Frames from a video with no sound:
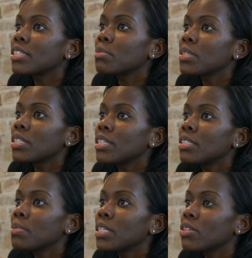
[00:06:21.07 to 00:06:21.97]
I mean,
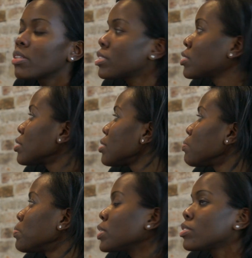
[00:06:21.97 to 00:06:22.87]
Independent Youth is
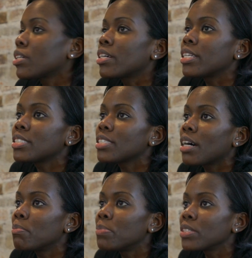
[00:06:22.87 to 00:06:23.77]
built on, it's
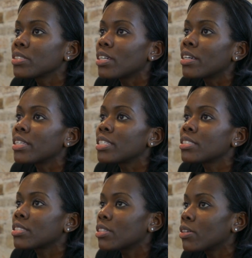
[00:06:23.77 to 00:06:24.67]
not built on
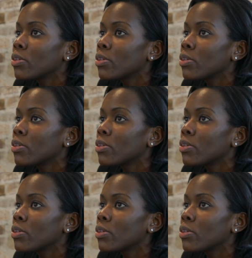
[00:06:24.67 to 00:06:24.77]
this,